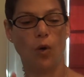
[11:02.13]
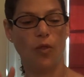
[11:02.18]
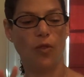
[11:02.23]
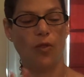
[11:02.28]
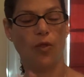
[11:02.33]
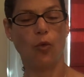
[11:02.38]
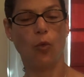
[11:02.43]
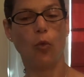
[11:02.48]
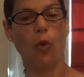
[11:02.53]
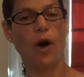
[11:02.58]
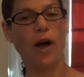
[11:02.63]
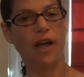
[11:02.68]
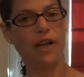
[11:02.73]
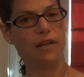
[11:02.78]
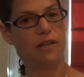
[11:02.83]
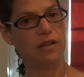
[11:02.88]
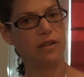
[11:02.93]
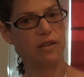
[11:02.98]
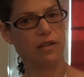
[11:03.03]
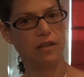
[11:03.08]
the what,
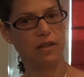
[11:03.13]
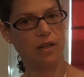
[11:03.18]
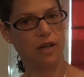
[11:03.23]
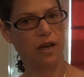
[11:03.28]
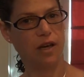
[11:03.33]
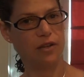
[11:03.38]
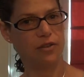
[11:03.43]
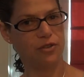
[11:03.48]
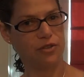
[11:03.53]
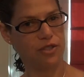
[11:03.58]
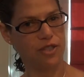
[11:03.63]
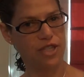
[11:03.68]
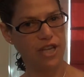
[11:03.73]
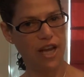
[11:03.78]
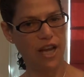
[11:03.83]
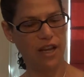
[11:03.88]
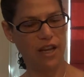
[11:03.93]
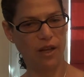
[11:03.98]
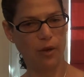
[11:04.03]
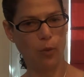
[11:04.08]

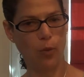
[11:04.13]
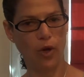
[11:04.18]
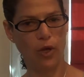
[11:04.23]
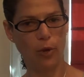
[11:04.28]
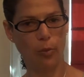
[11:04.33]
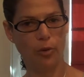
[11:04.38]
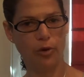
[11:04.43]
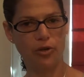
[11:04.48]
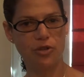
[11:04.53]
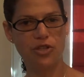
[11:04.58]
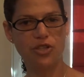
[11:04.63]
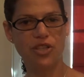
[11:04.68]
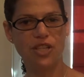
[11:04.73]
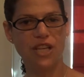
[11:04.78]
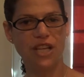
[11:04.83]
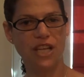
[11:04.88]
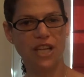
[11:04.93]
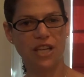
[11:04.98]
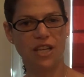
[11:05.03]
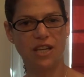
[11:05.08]
understanding what you're purchasing
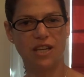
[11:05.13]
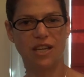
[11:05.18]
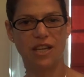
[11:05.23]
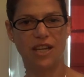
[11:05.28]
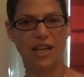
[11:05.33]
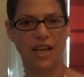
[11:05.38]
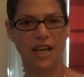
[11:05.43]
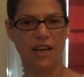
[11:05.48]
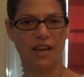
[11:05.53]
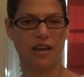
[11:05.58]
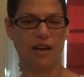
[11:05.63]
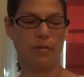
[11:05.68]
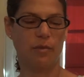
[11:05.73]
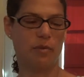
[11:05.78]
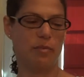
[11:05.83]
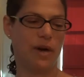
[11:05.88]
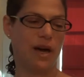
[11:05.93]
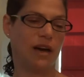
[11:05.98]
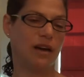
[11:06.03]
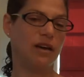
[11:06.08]
it, and coming
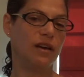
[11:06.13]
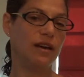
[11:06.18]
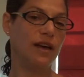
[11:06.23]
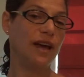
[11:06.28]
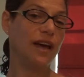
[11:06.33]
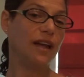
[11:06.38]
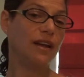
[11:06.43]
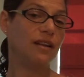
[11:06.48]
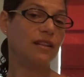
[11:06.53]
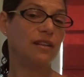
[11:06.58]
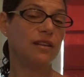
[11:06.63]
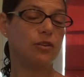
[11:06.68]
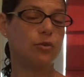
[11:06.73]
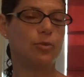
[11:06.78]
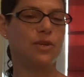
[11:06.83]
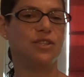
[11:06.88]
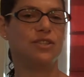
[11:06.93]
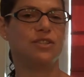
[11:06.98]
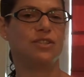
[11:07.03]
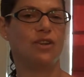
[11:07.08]
back again a little
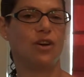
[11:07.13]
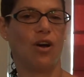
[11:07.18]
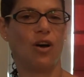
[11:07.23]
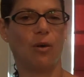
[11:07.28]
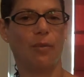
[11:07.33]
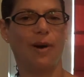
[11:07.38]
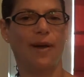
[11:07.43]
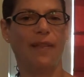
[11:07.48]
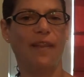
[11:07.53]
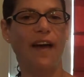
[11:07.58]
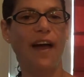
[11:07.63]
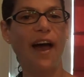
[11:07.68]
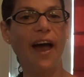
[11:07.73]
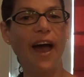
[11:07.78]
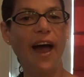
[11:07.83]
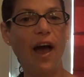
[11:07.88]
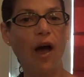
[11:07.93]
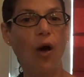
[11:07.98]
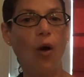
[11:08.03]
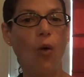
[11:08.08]
bit to talk about the
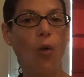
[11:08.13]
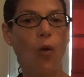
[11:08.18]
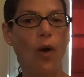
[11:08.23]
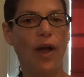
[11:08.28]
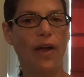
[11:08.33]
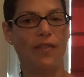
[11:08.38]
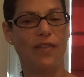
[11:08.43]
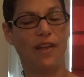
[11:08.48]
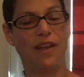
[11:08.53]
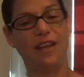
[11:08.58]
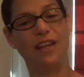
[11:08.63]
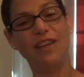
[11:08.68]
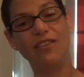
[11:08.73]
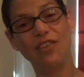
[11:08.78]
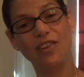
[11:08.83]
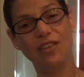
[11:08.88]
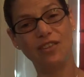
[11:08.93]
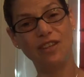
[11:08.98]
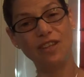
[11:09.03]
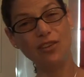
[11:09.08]
how, and then
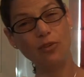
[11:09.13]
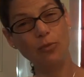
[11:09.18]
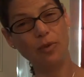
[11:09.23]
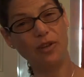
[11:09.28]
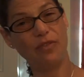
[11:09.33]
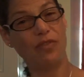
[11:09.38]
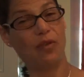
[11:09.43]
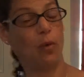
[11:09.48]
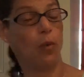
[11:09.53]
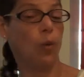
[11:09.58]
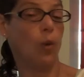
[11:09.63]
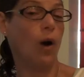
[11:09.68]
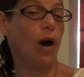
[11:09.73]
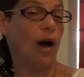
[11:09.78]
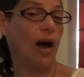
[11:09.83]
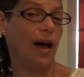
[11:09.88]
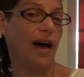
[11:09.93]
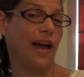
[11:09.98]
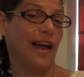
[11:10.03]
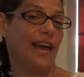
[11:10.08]
even a little bit of the
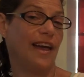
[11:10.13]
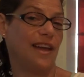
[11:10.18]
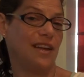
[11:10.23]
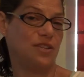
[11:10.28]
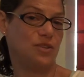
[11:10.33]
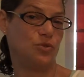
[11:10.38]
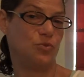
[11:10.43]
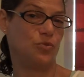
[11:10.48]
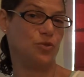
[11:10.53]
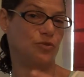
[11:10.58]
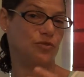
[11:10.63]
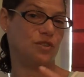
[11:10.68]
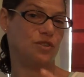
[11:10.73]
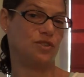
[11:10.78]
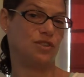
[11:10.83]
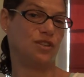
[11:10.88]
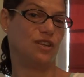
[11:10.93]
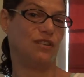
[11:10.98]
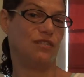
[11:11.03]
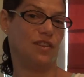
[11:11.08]
why as you move
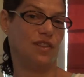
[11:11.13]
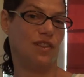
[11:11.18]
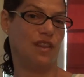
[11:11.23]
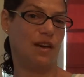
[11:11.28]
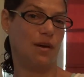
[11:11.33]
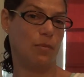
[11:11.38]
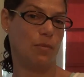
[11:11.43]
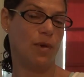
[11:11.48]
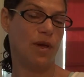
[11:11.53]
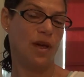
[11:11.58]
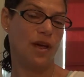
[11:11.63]
into giving them